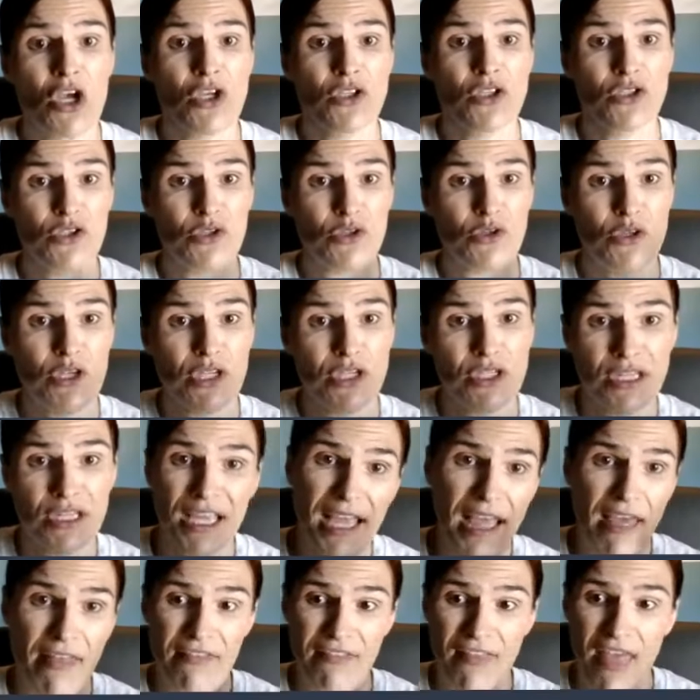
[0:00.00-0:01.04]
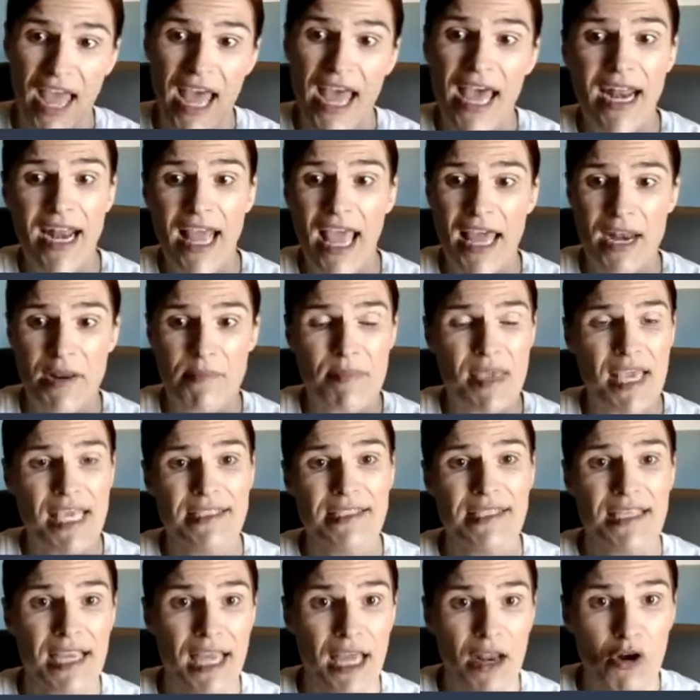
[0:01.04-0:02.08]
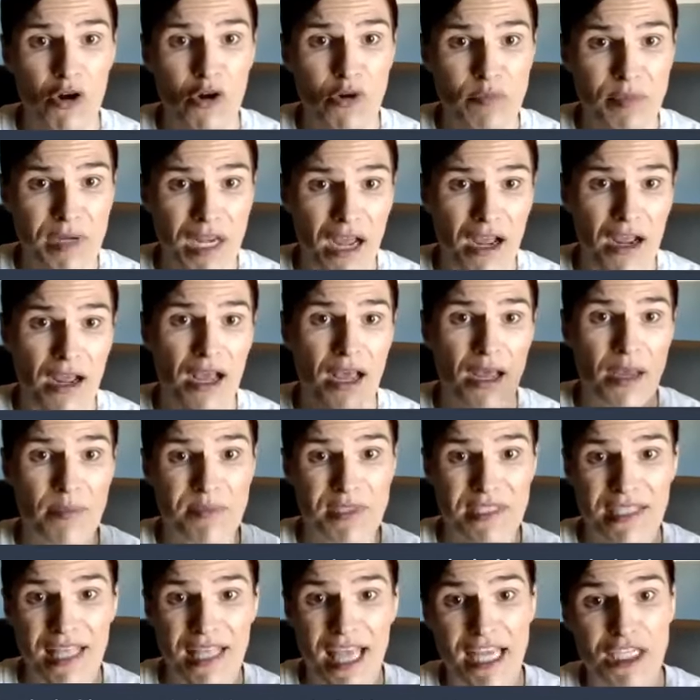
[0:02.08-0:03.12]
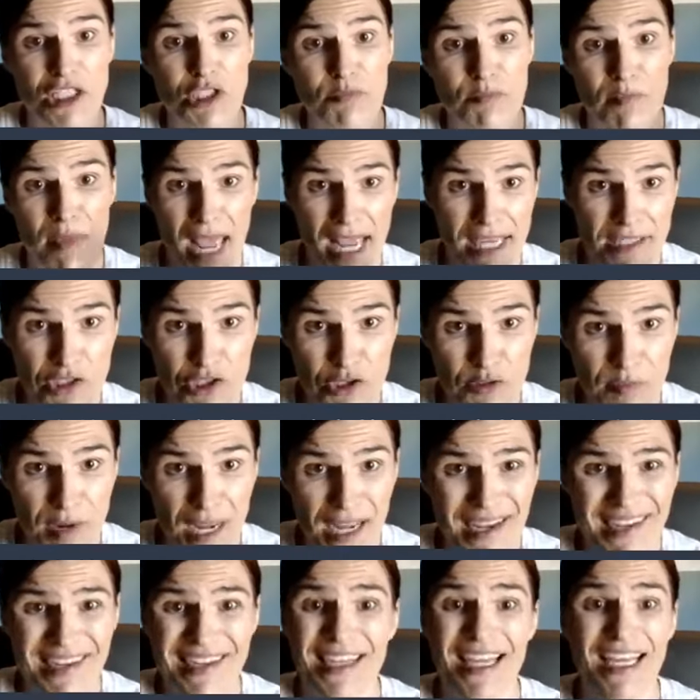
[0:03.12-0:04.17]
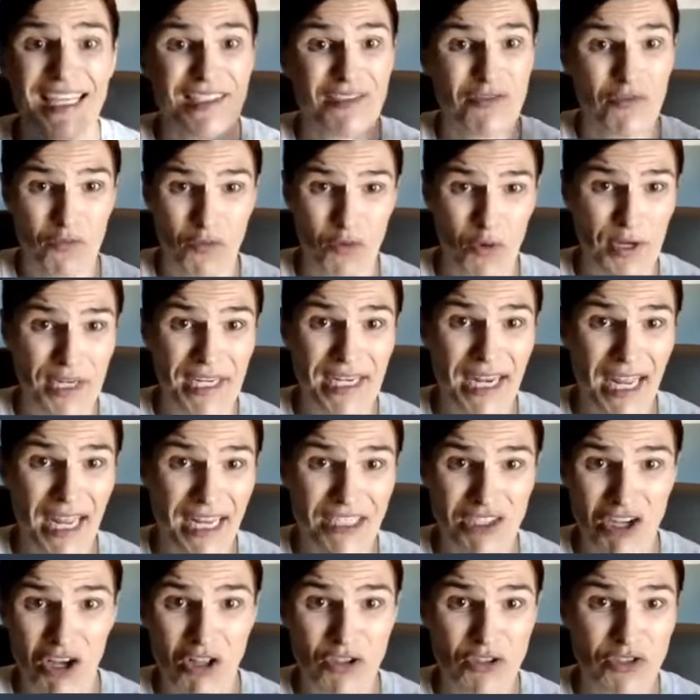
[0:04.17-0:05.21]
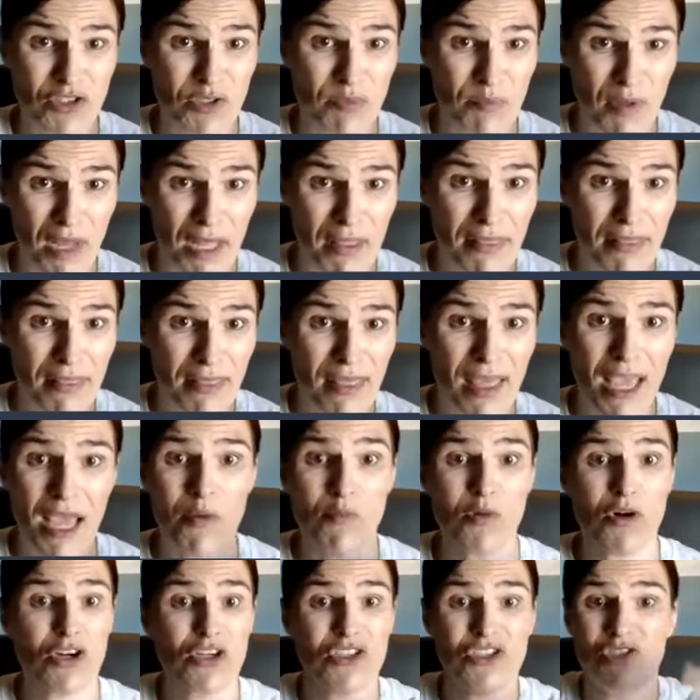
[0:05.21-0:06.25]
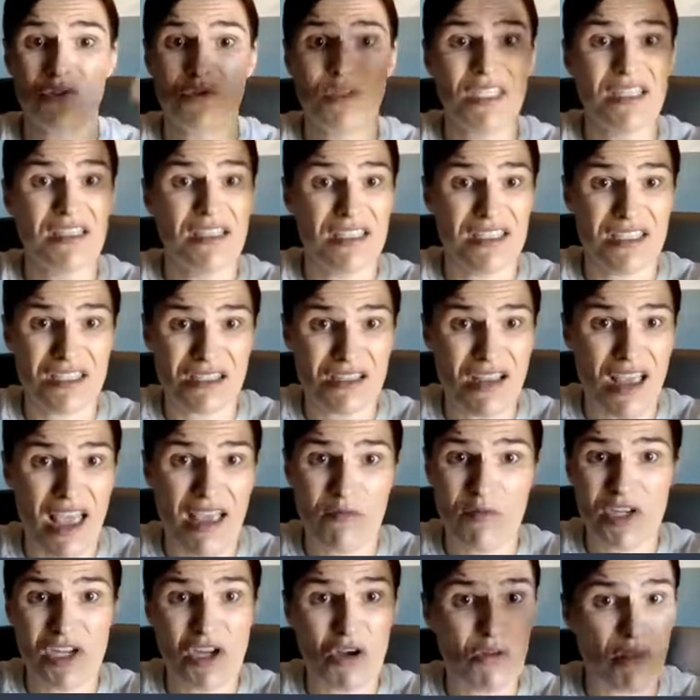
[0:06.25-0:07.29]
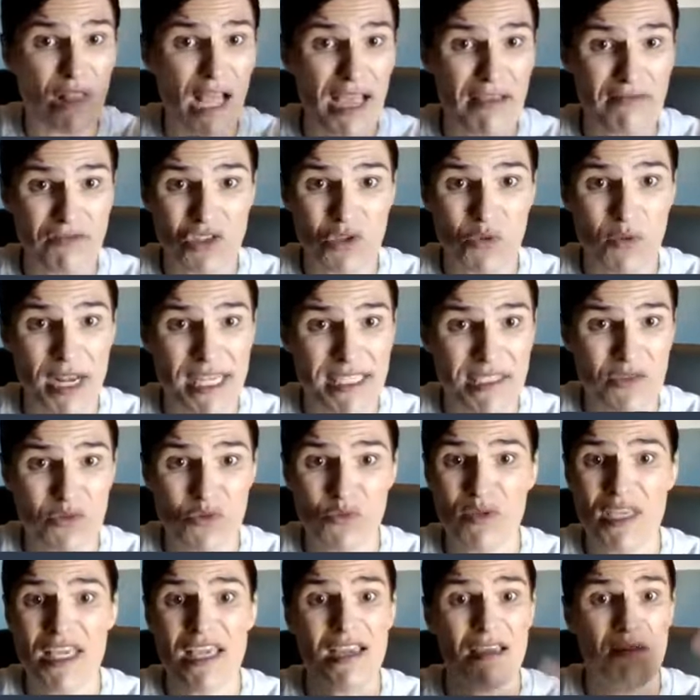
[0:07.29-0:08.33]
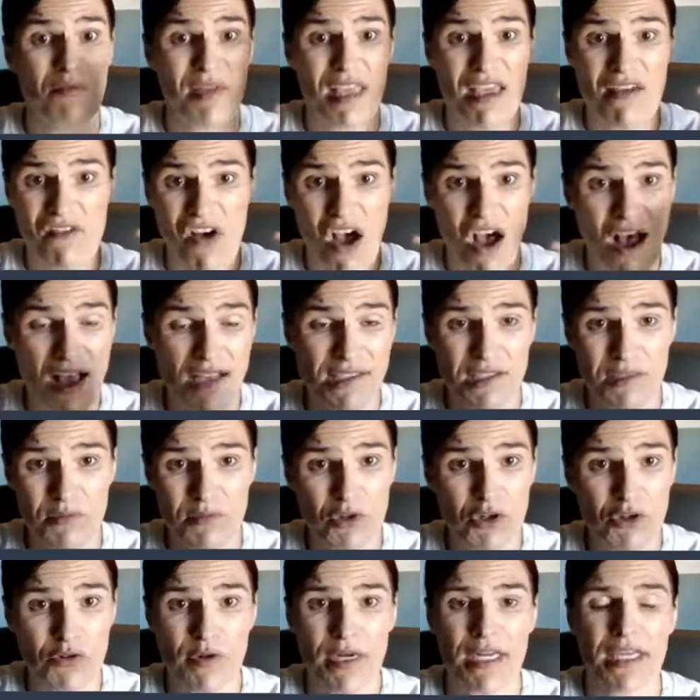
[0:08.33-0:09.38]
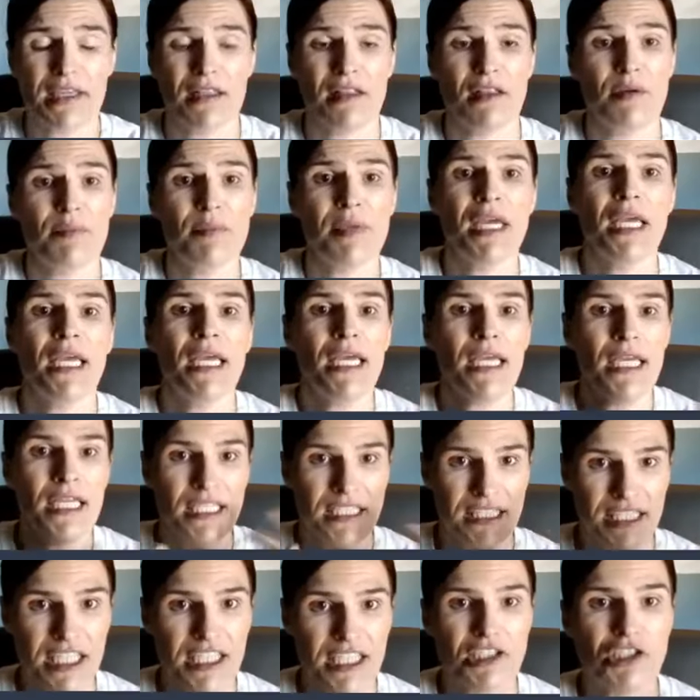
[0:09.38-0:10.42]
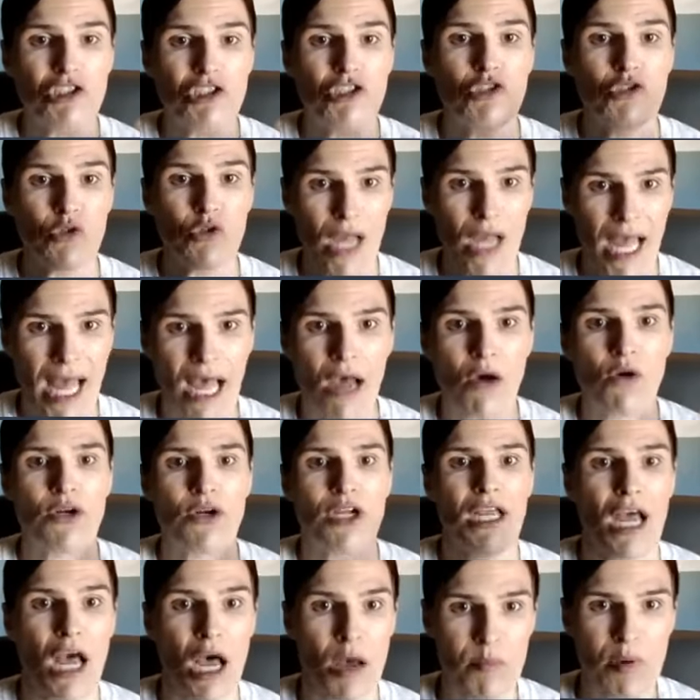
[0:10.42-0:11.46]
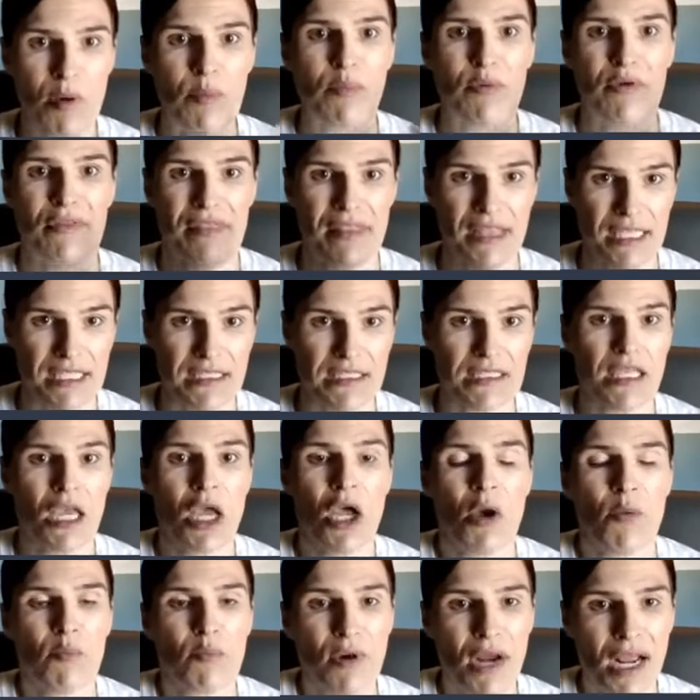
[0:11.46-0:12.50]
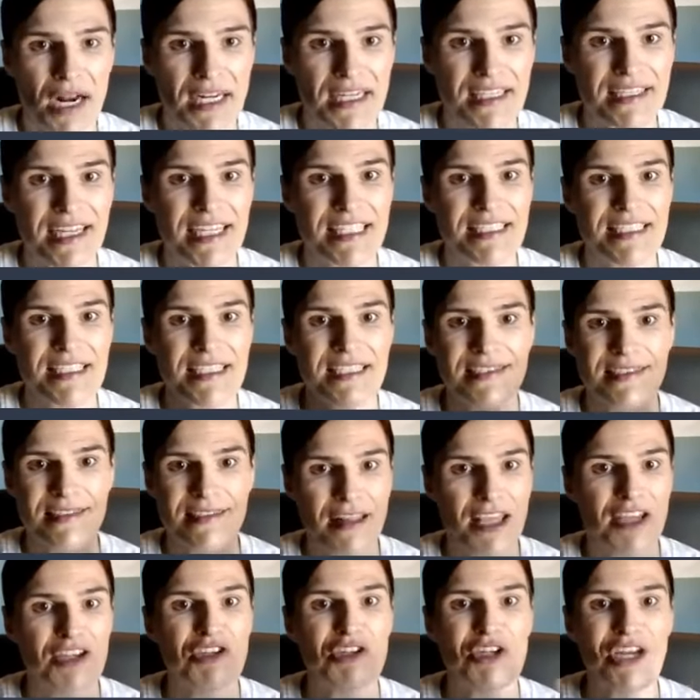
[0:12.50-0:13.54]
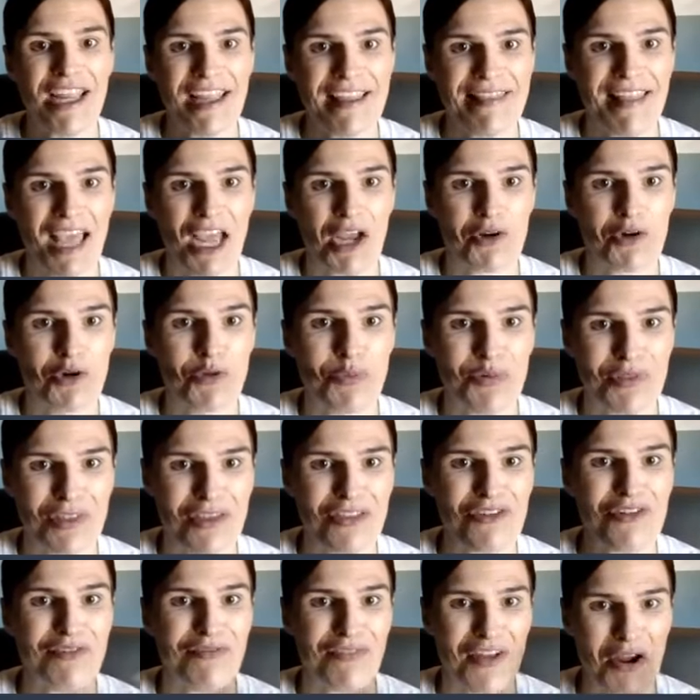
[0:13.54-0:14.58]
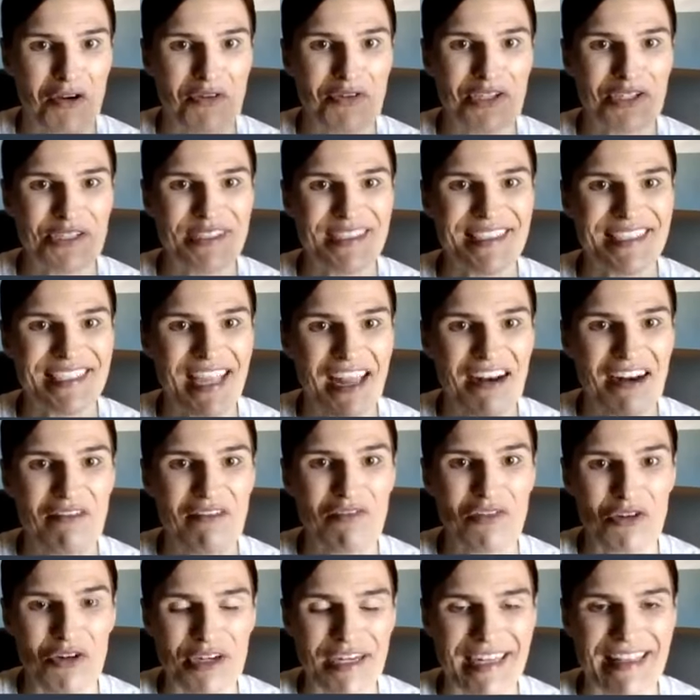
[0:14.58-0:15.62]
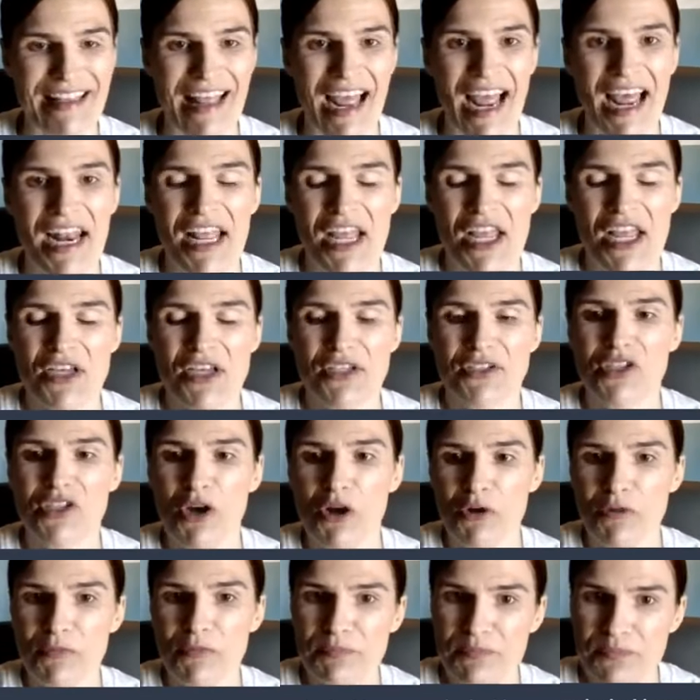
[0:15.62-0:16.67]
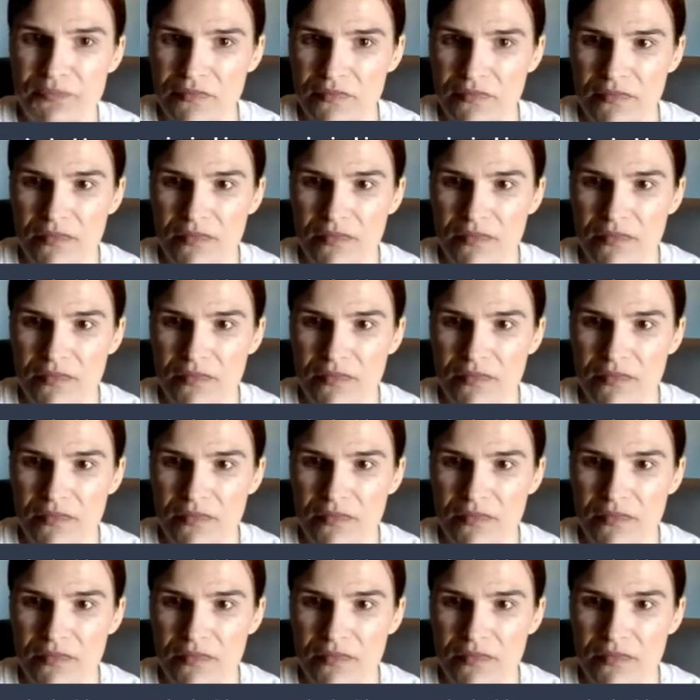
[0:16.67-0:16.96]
So you can get that at amazingathome.com/mastermind. It's $49 a month. And we're doing this, we go live twice a week, and we have awesome curriculum teaching you how to come up with these product ideas. And then you're in that group with other founders and kind of learning that. So